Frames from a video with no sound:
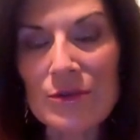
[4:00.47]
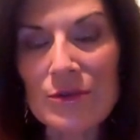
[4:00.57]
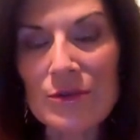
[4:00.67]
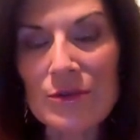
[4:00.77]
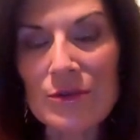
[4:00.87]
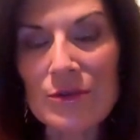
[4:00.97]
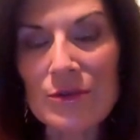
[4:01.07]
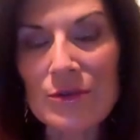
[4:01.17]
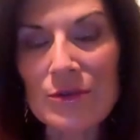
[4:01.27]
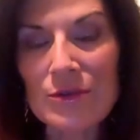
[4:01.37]
and college age
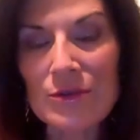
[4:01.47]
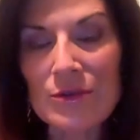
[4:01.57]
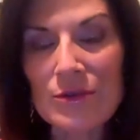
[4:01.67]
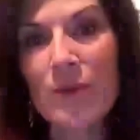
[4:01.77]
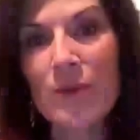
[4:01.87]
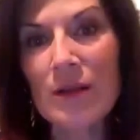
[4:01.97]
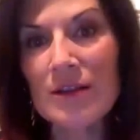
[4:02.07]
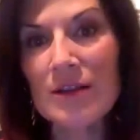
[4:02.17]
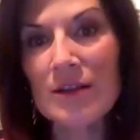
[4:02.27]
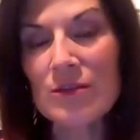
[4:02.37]
students, as well as
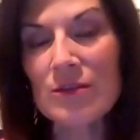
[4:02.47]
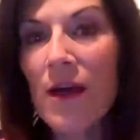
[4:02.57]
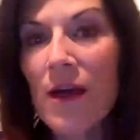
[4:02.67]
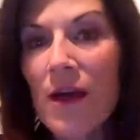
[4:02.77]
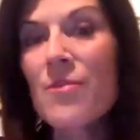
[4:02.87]
one